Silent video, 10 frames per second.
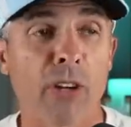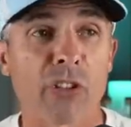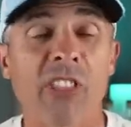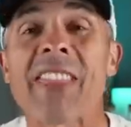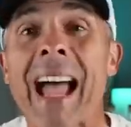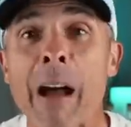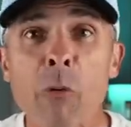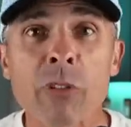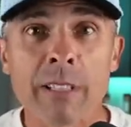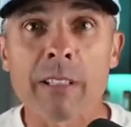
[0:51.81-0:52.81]
there's
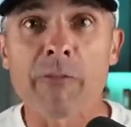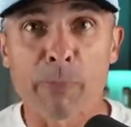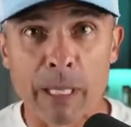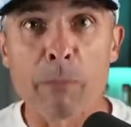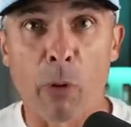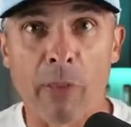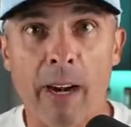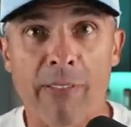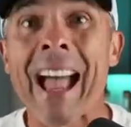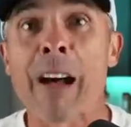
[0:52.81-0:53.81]
thousands of people
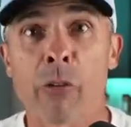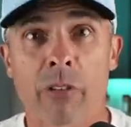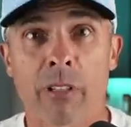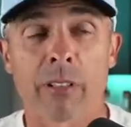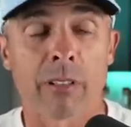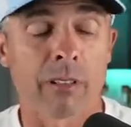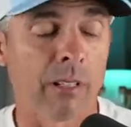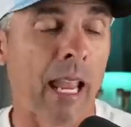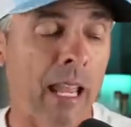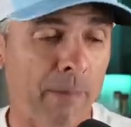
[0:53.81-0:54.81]
there, thousands.
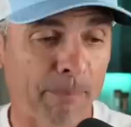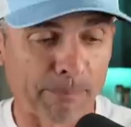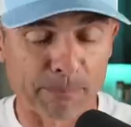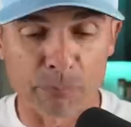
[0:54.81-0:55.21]
And